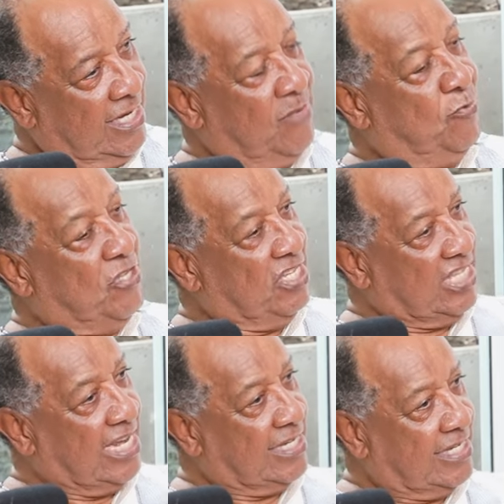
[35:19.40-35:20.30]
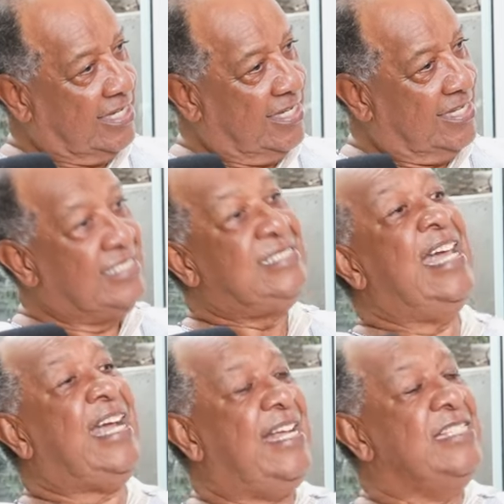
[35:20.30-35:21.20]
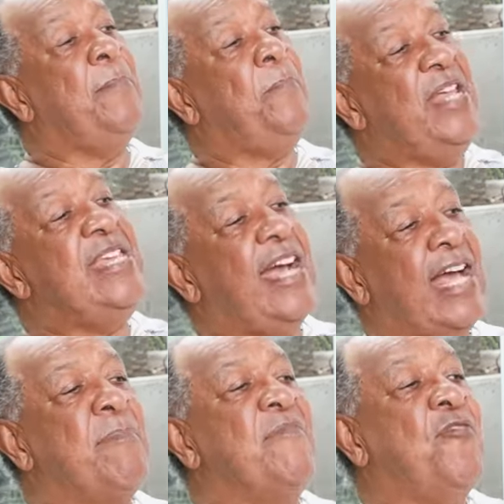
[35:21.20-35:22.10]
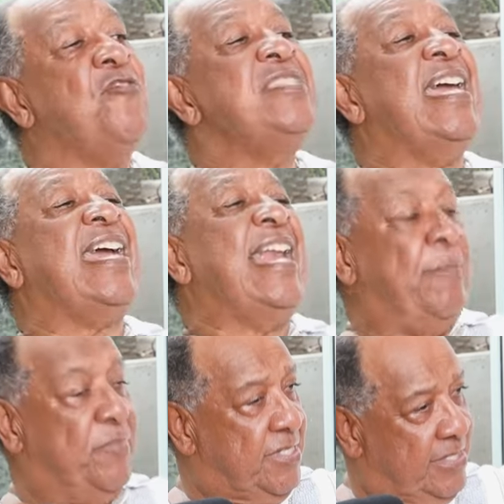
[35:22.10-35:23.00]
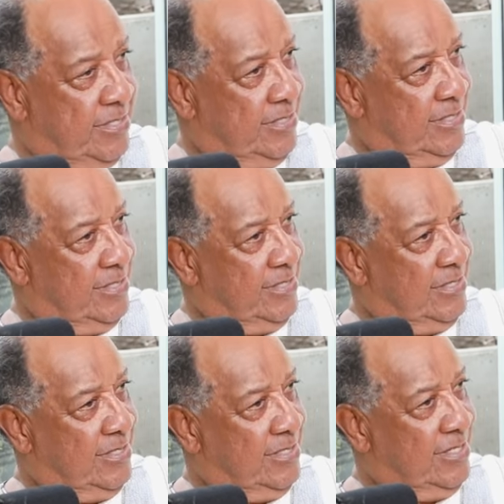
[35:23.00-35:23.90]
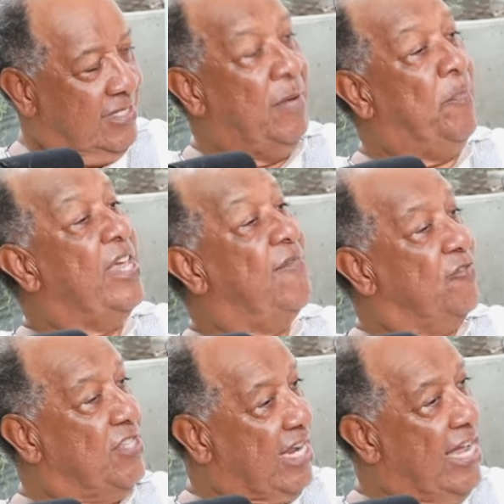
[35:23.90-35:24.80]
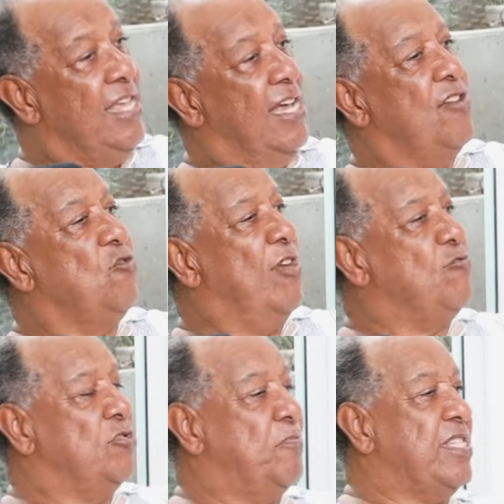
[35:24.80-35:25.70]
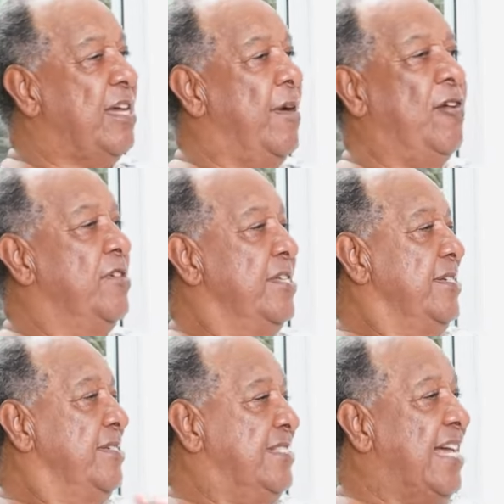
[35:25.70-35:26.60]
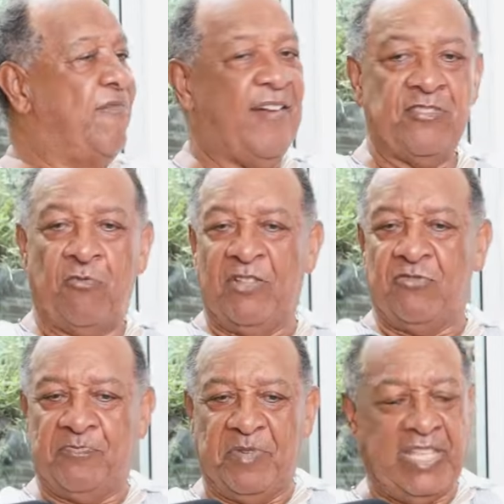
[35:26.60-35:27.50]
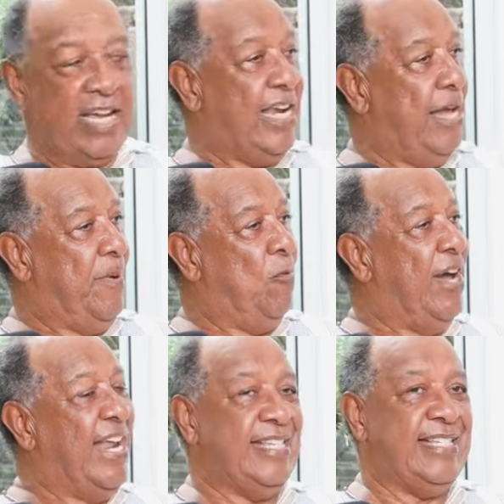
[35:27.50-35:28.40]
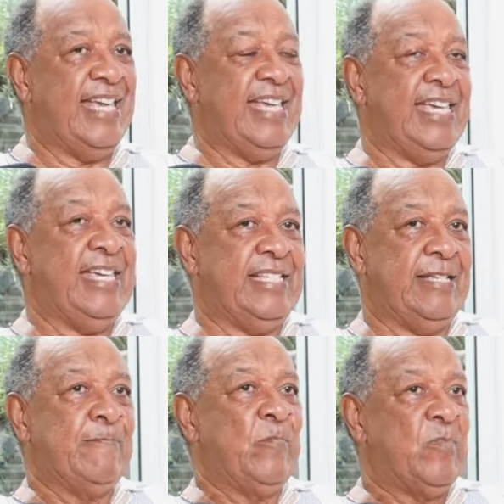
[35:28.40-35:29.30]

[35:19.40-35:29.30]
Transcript: He put his trust. Mm. The the player coming from the clubs. Yeah, the player from the club. I don't want to speak about Safa. I don't want to speak the club. But what I say is